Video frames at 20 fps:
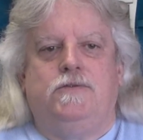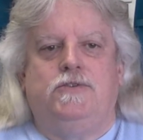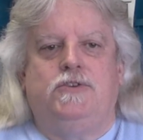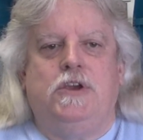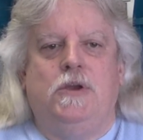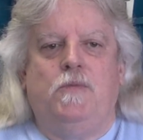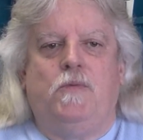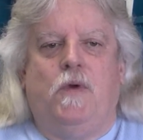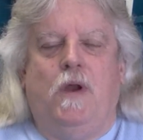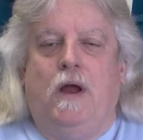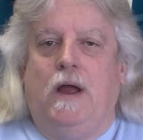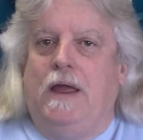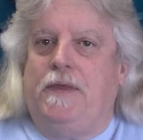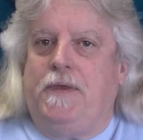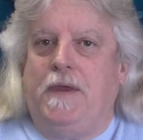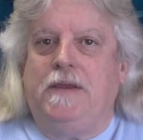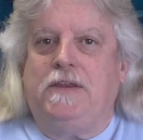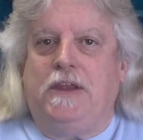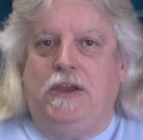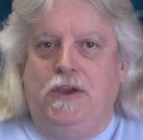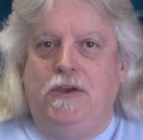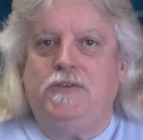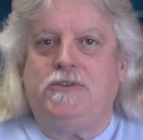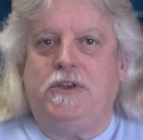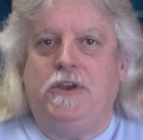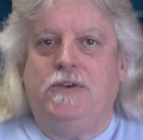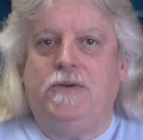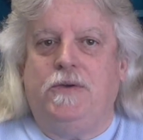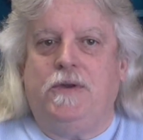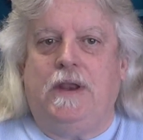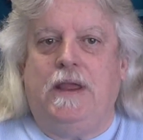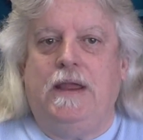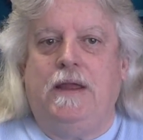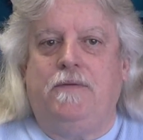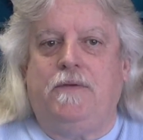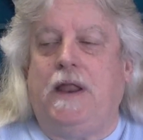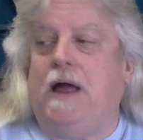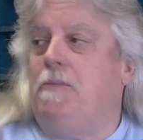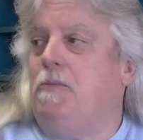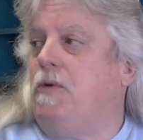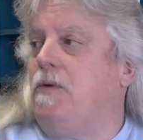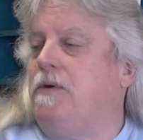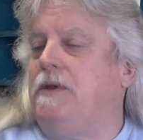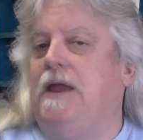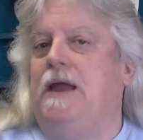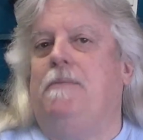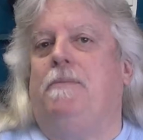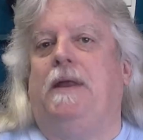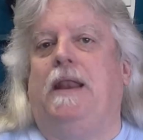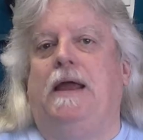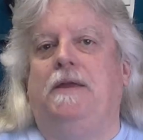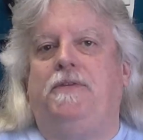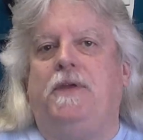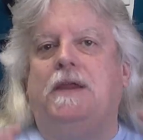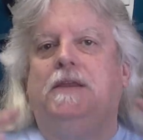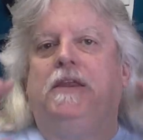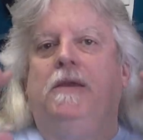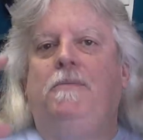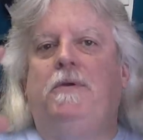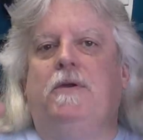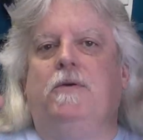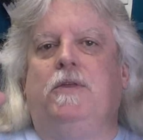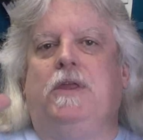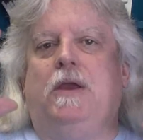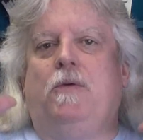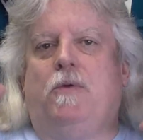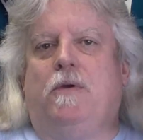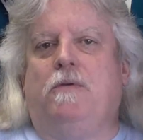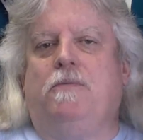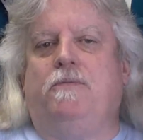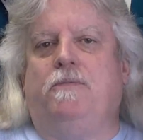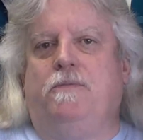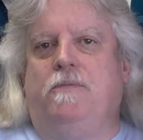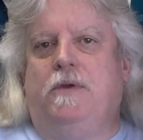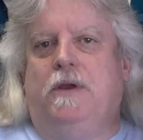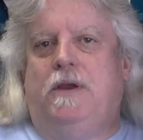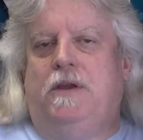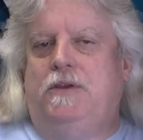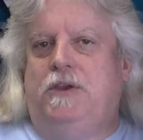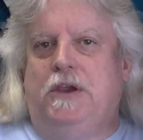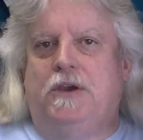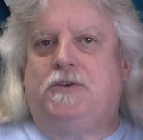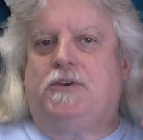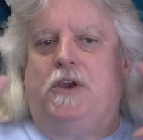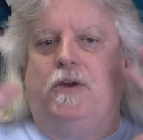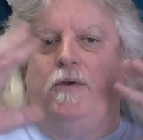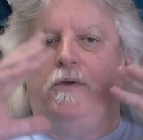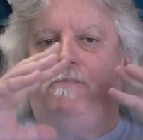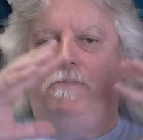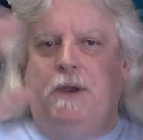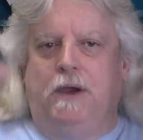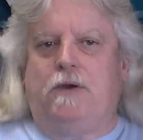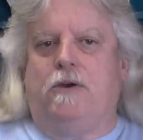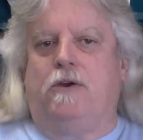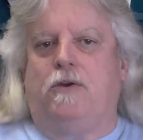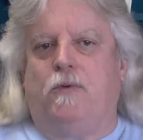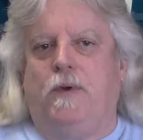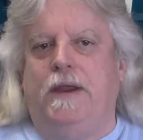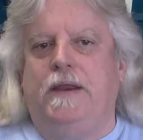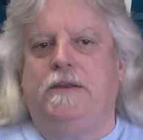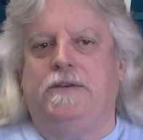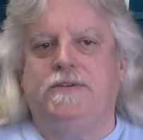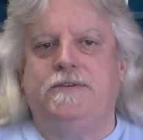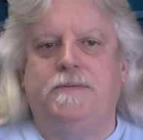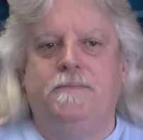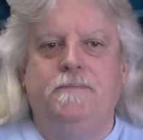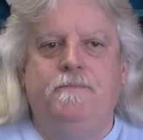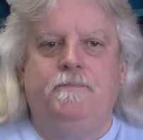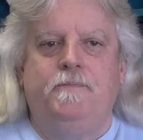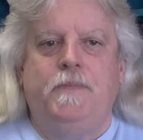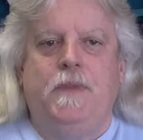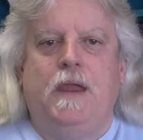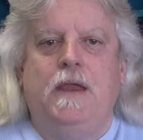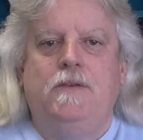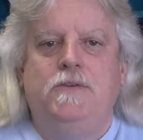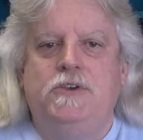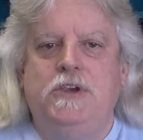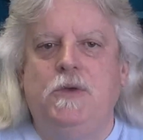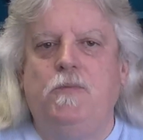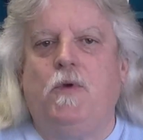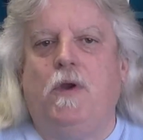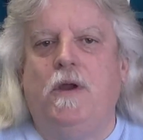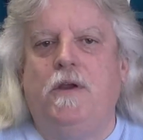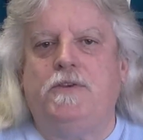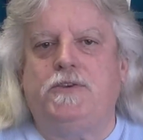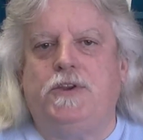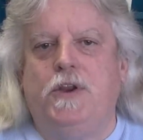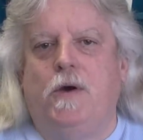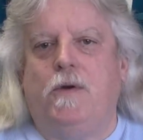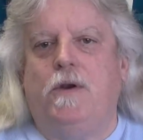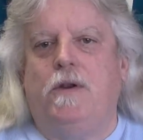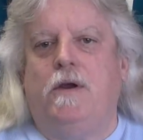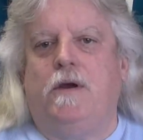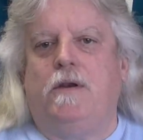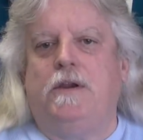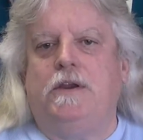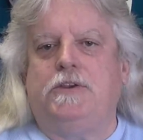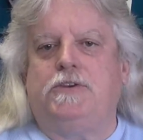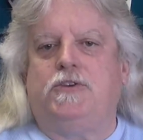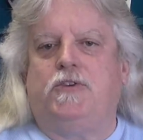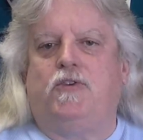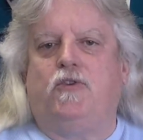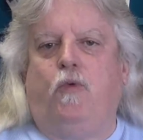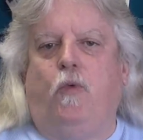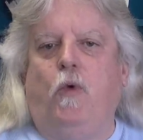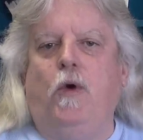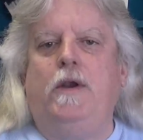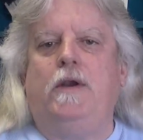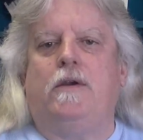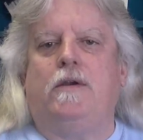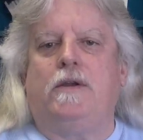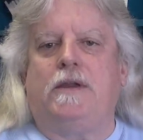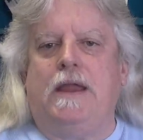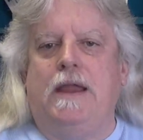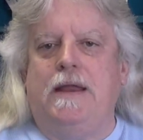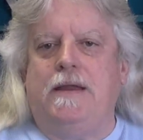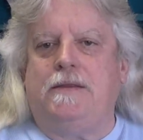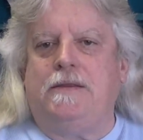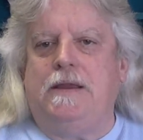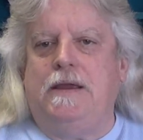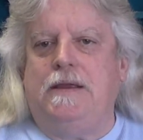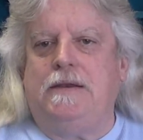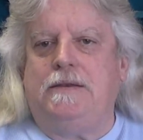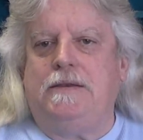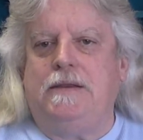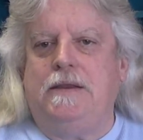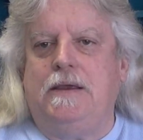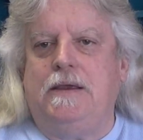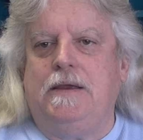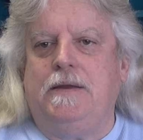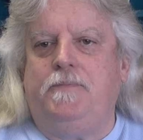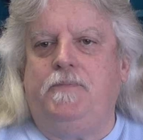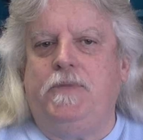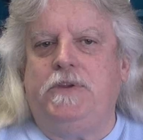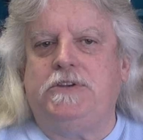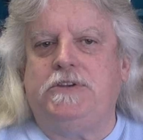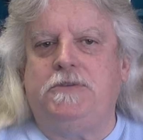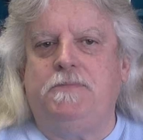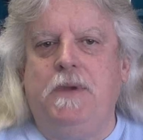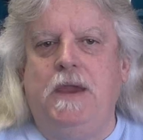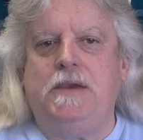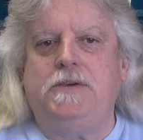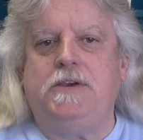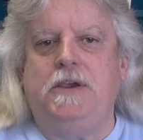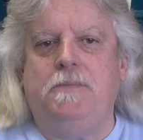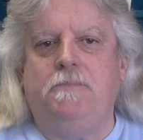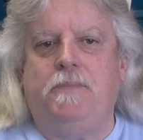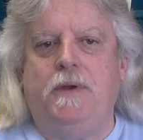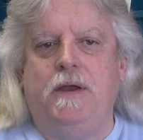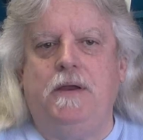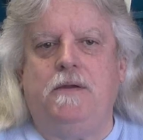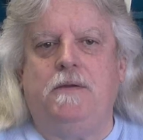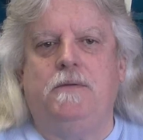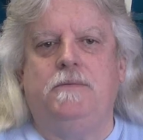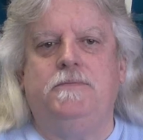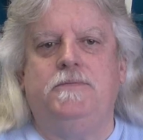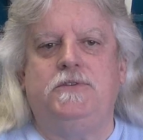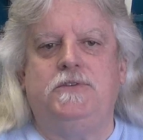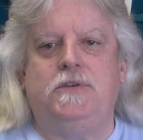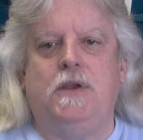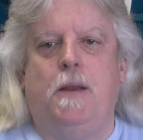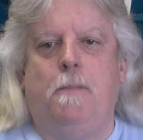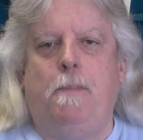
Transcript: Jim, I think they used to do a hell of a lot more than that, but I think they were, years ago, in bigger arenas. Jim Ross noted on his Twitter account that Smashing Pumpkins